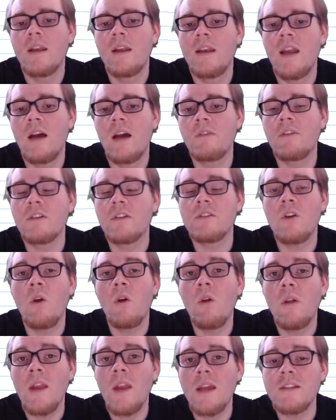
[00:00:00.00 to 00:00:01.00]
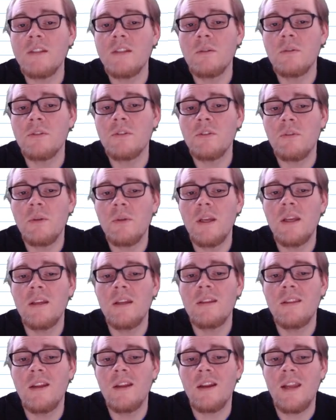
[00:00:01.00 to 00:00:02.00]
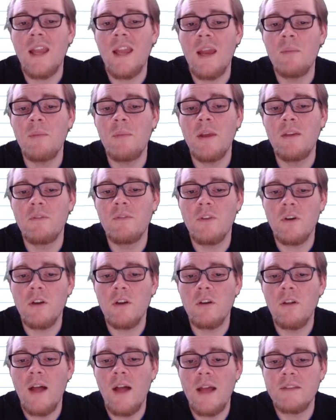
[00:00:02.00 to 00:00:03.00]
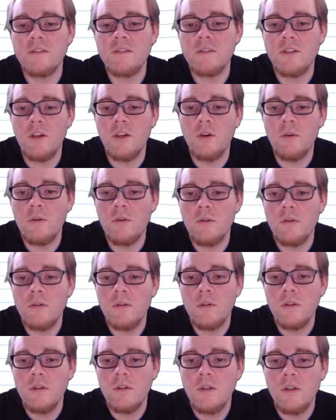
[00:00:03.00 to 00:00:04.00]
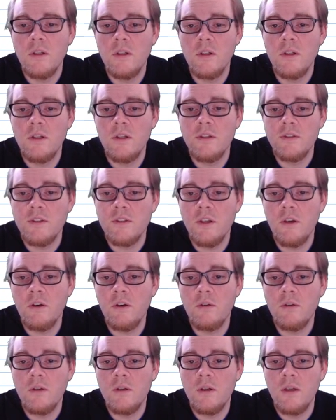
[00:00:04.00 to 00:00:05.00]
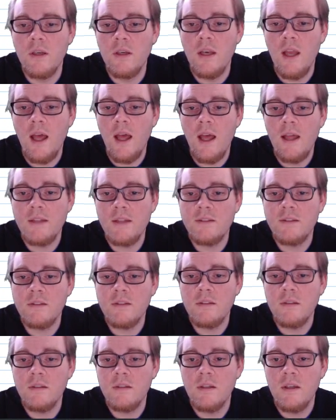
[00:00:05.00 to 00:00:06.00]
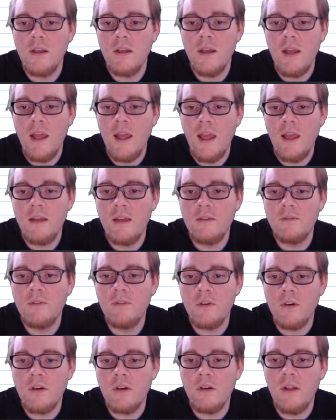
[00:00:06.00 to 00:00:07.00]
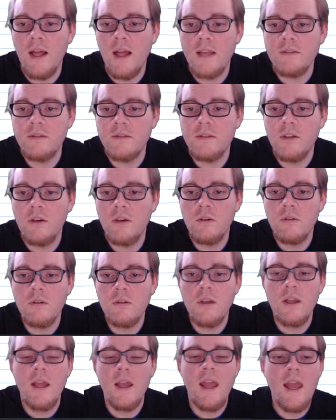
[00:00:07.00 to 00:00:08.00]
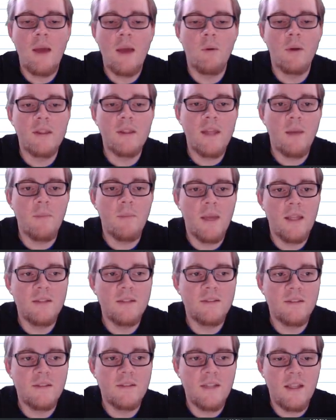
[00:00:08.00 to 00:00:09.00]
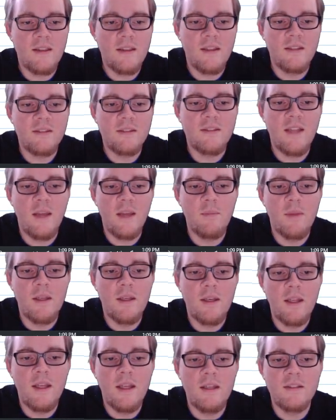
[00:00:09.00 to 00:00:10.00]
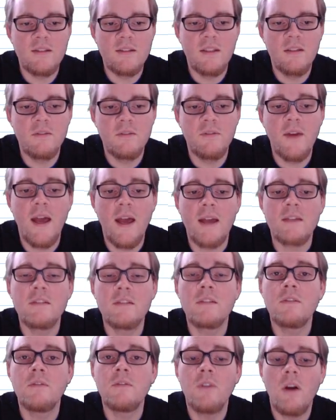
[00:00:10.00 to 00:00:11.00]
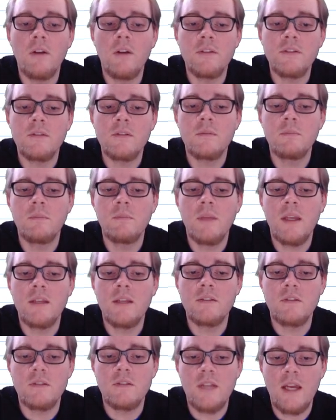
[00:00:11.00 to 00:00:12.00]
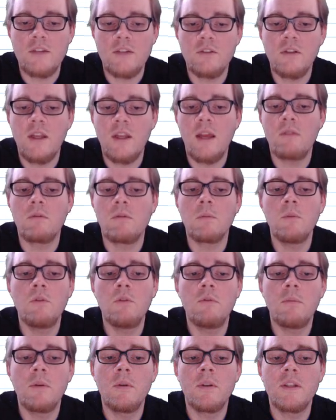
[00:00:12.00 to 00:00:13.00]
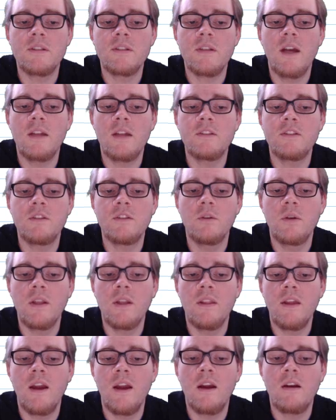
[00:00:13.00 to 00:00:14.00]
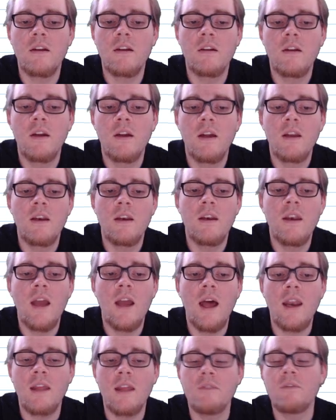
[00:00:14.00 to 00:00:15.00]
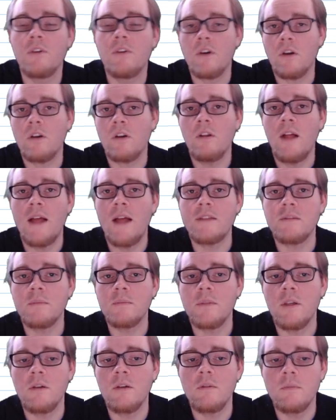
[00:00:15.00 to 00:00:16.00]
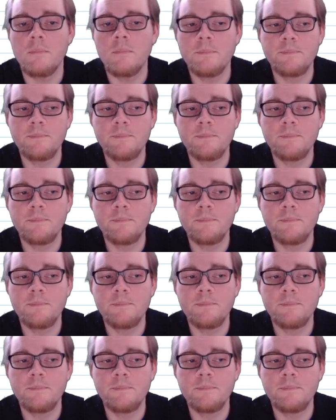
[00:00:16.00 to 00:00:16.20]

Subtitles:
Now if there's a hole at x equals 3, there can't be a vertical asymptote. So not a vertical asymptote. And what that means is that this statement is in fact false, because there's actually a removable discontinuity there, not a vertical asymptote.